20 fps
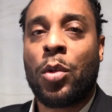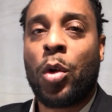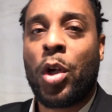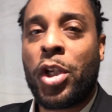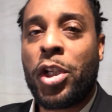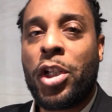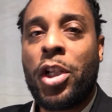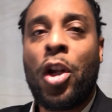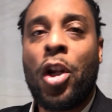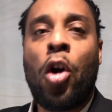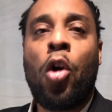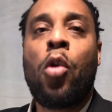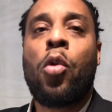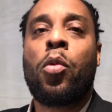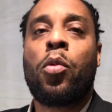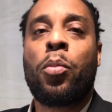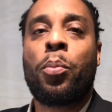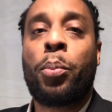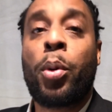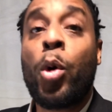You
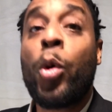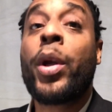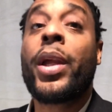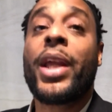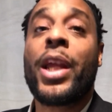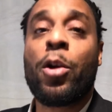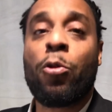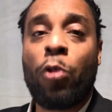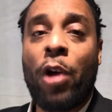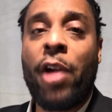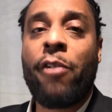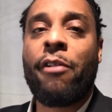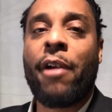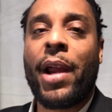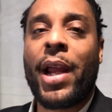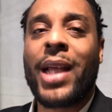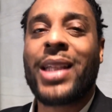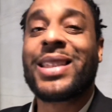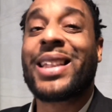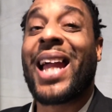know, Pookie and Ray Ray
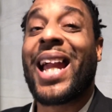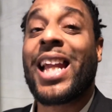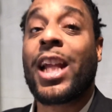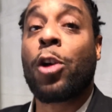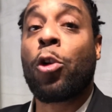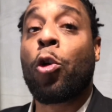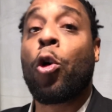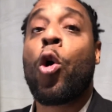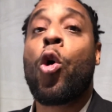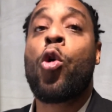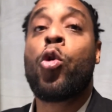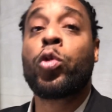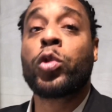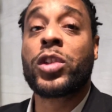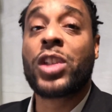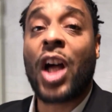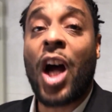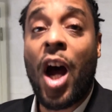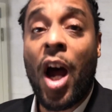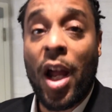is like grown
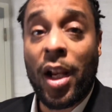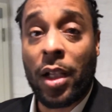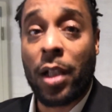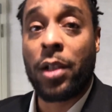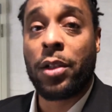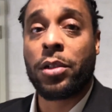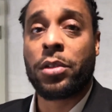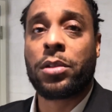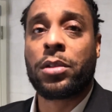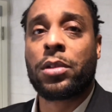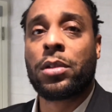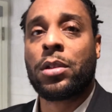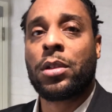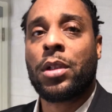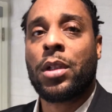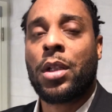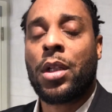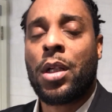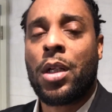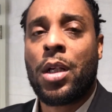toddlers.
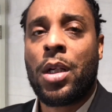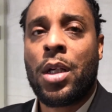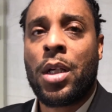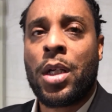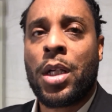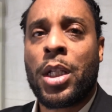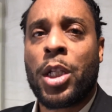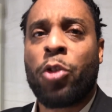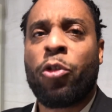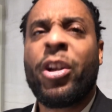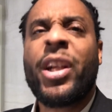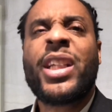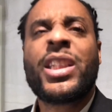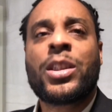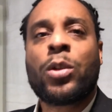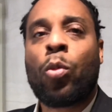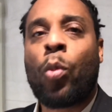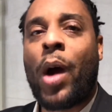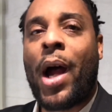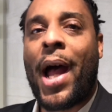The
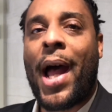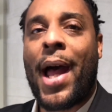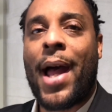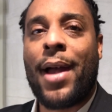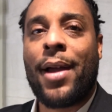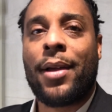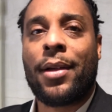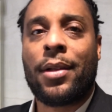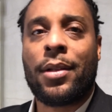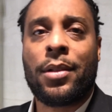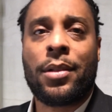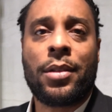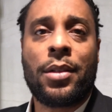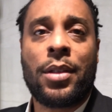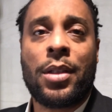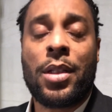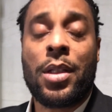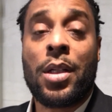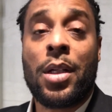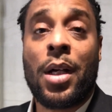reason why
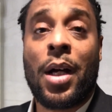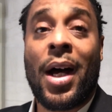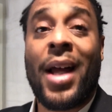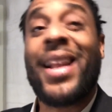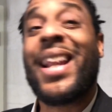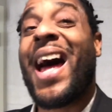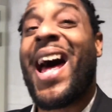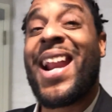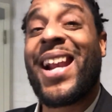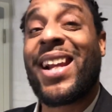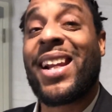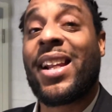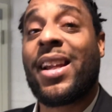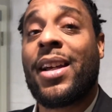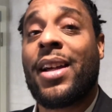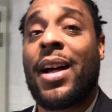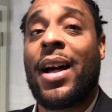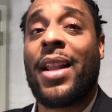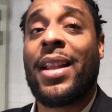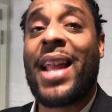a lot of
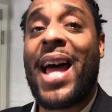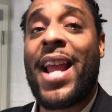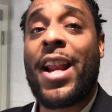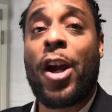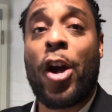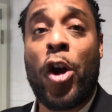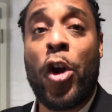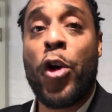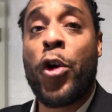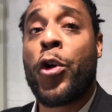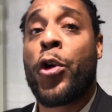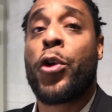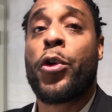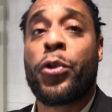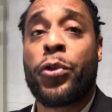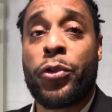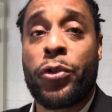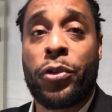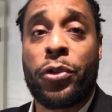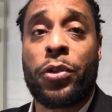a lot of
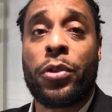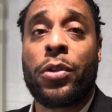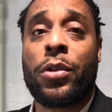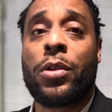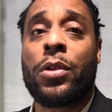hers